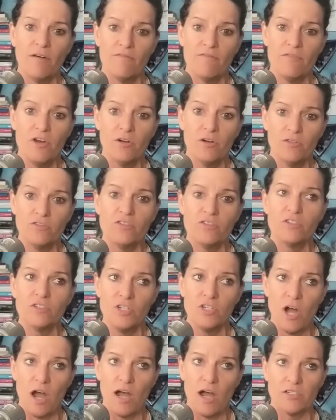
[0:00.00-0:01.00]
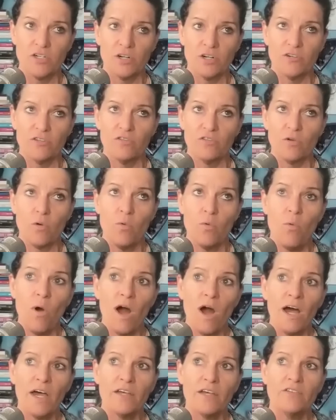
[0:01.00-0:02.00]
of those doctors
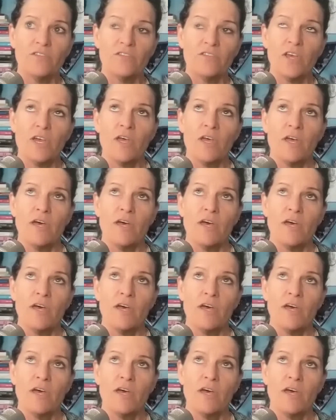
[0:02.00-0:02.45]
was